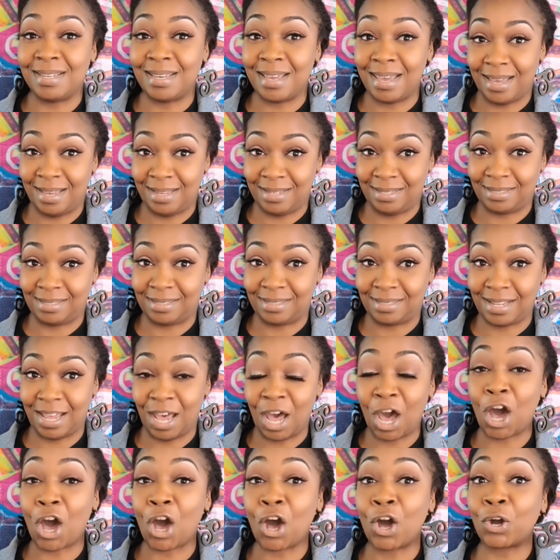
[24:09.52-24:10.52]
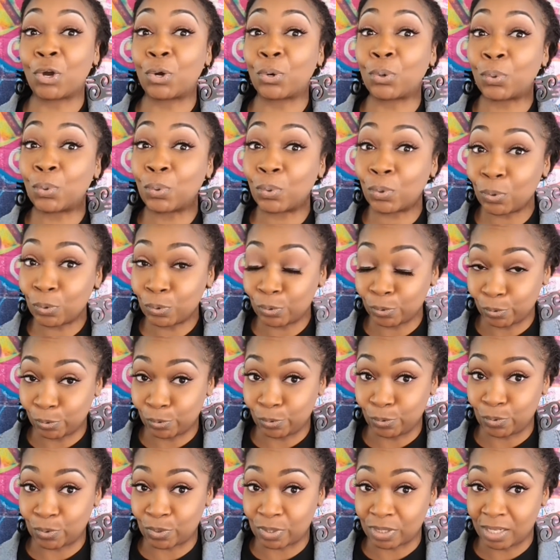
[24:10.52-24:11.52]
Yes, a
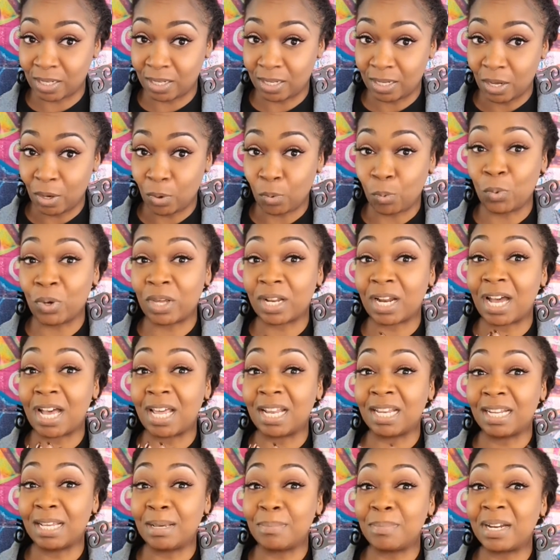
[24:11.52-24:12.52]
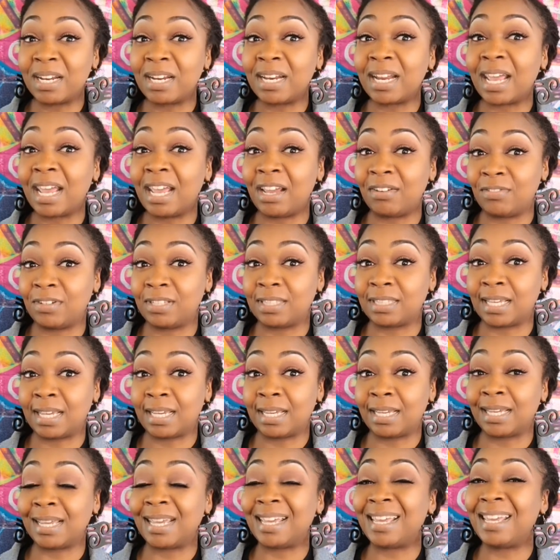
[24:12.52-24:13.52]
cruise with unlimited
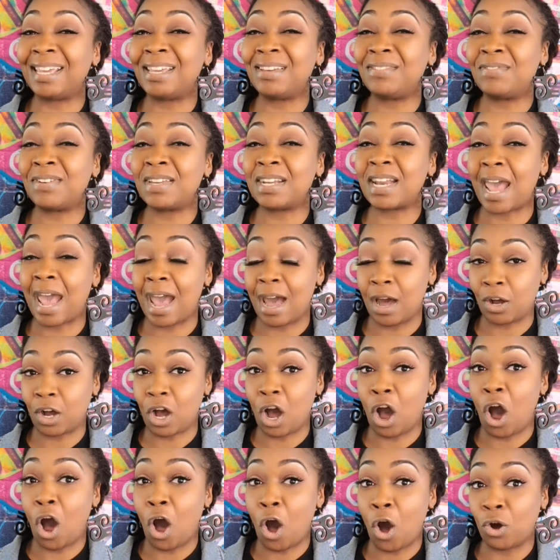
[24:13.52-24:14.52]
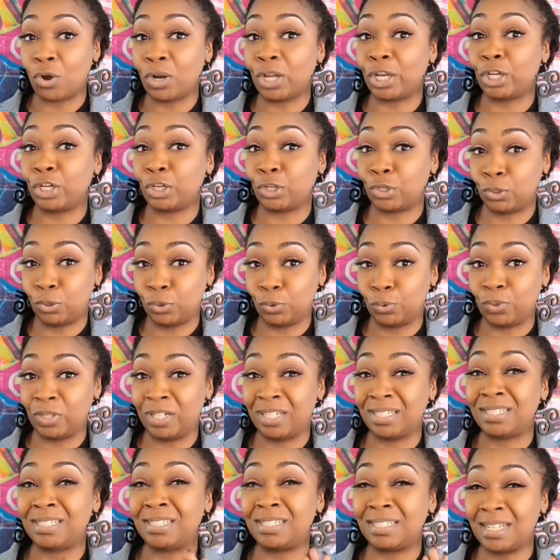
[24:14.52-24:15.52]
everything, even alcohol
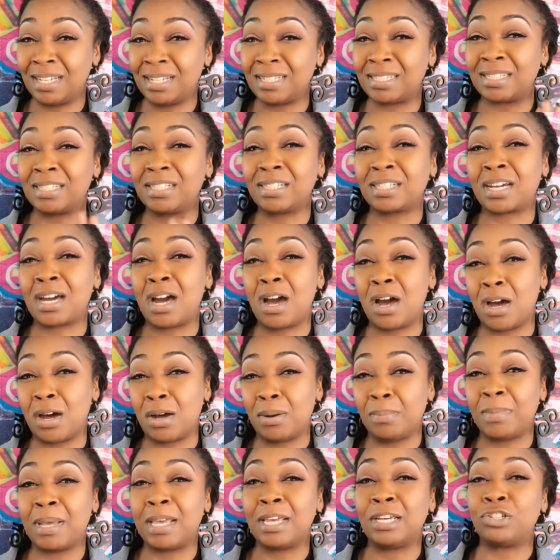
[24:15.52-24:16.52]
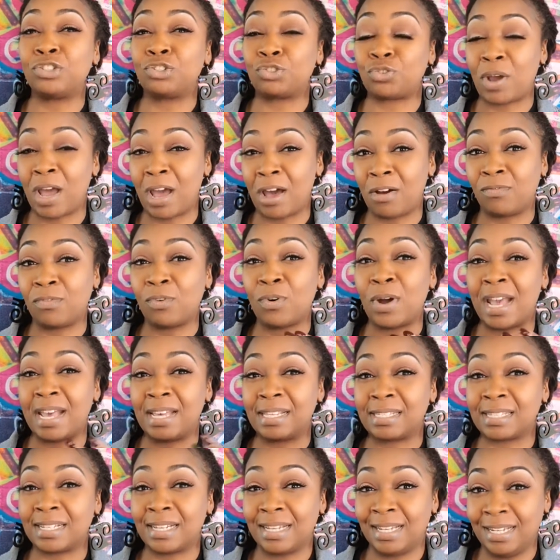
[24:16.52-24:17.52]
included, just to come and travel
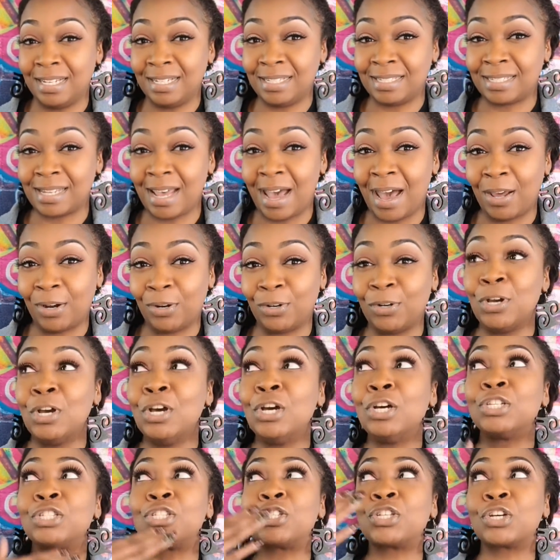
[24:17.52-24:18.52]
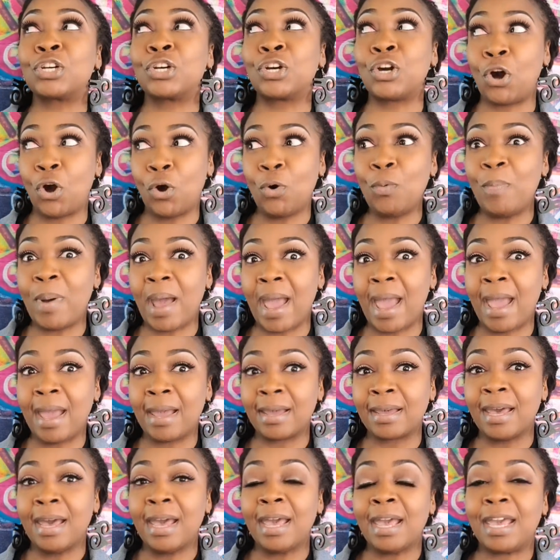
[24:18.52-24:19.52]
as an insider, to go
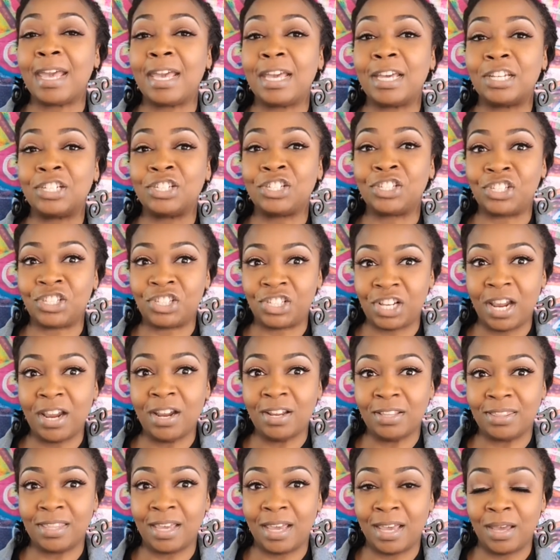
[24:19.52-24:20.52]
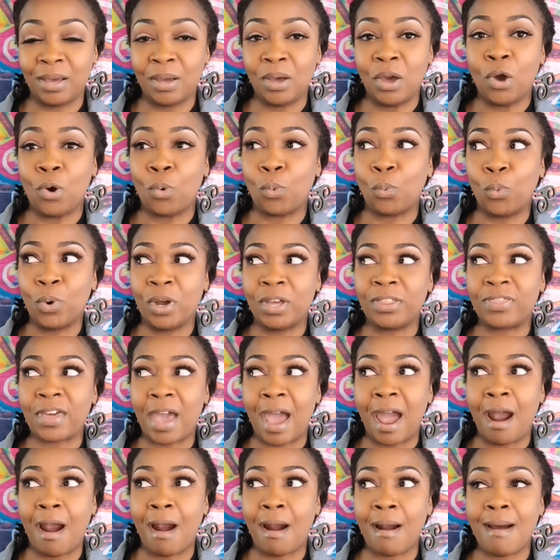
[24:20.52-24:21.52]
back and share that with
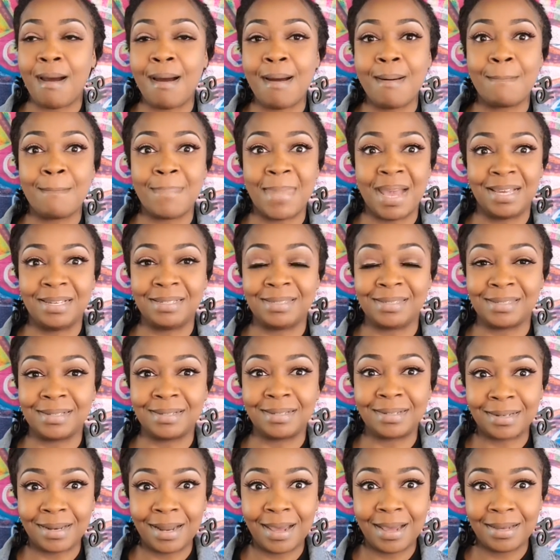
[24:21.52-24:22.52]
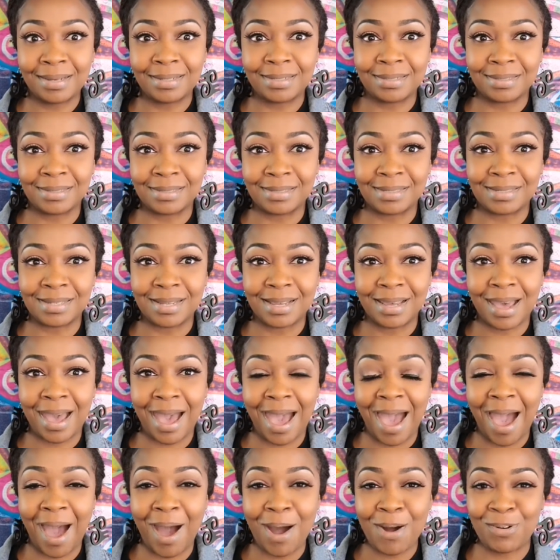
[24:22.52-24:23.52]
our amazing clients.
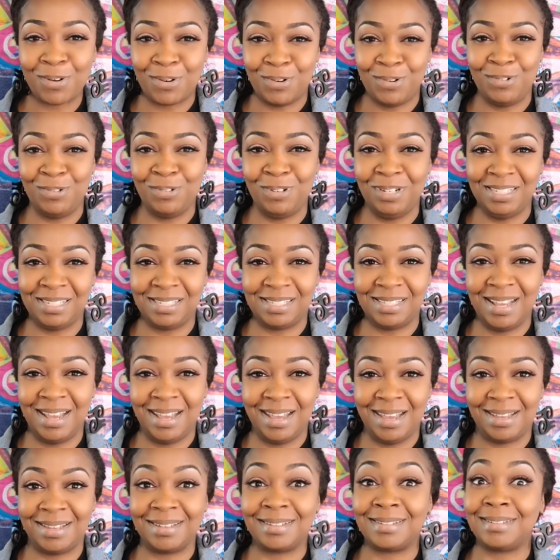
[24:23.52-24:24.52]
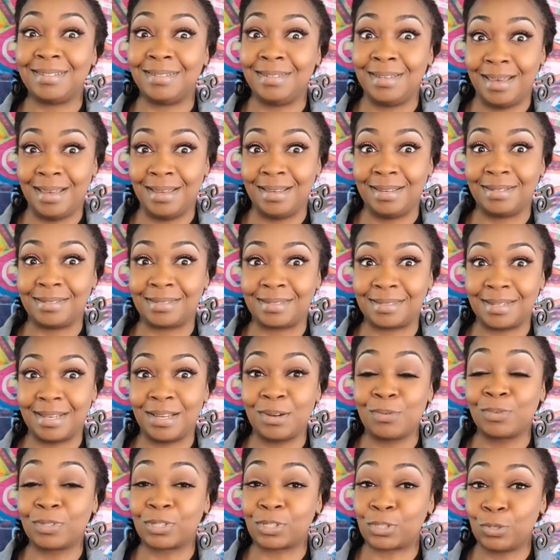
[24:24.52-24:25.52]
How cool is that? Yes,
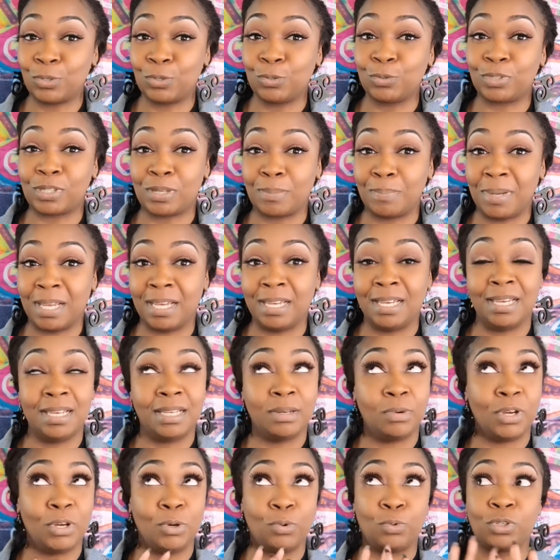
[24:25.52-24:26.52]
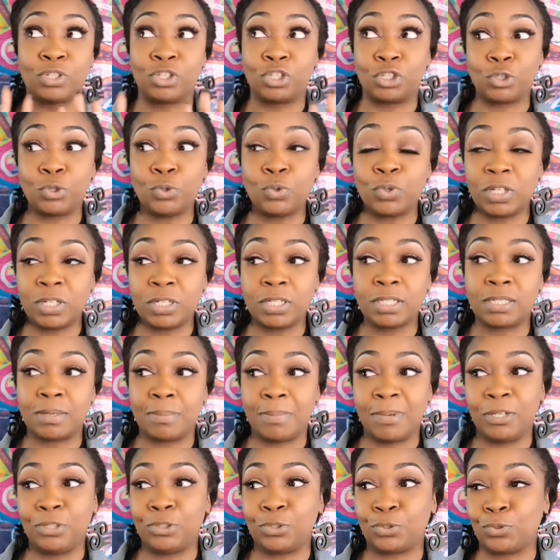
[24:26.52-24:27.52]
it was cool to me. It was too good
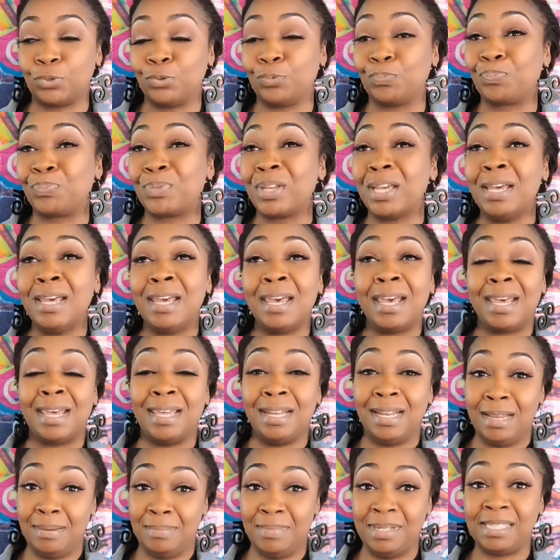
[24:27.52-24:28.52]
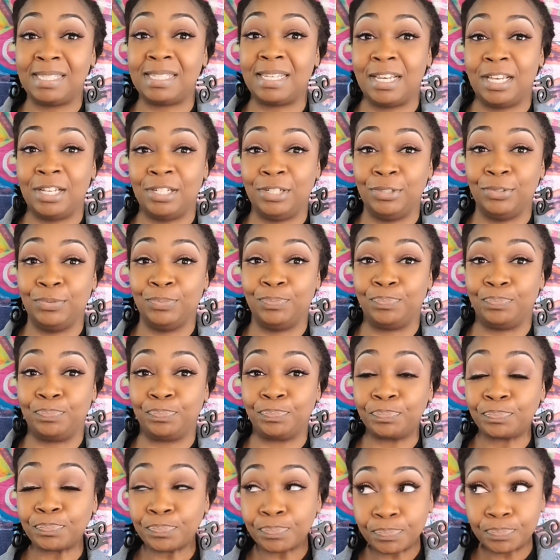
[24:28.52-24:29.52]
to be true. And let me tell you,
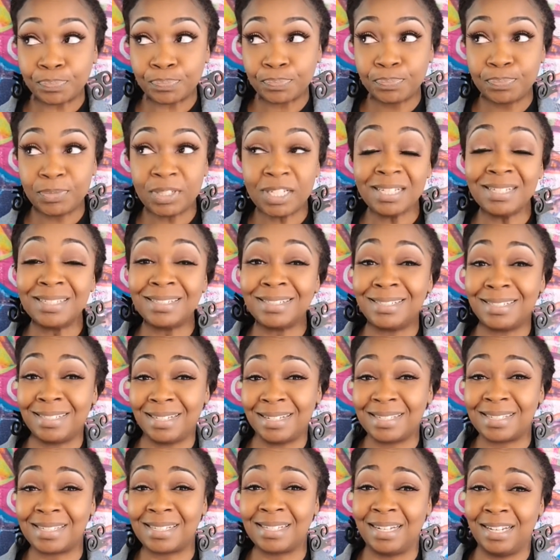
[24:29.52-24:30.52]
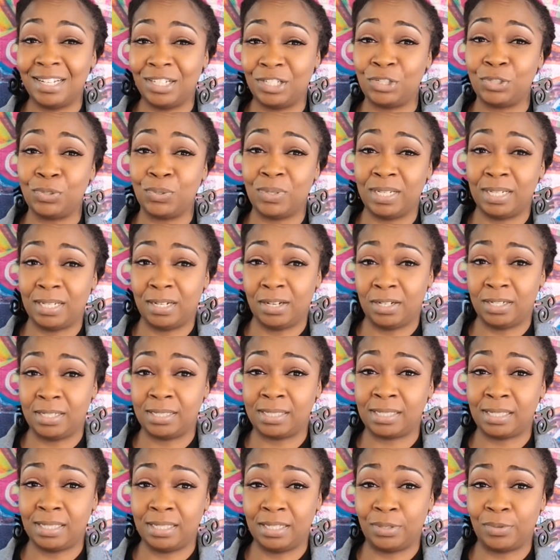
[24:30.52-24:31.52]
just to let you in on
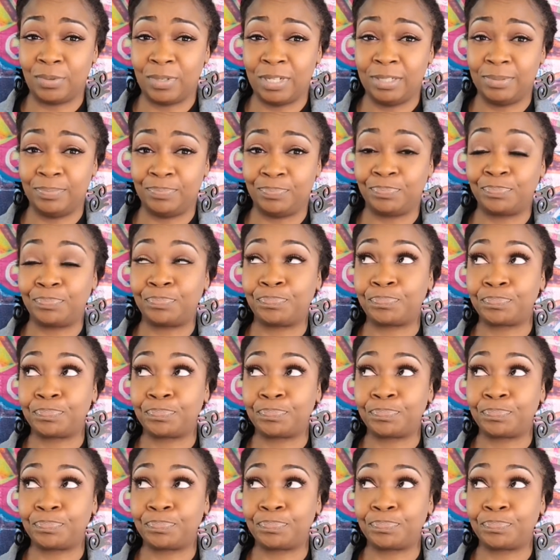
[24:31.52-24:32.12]
a secret,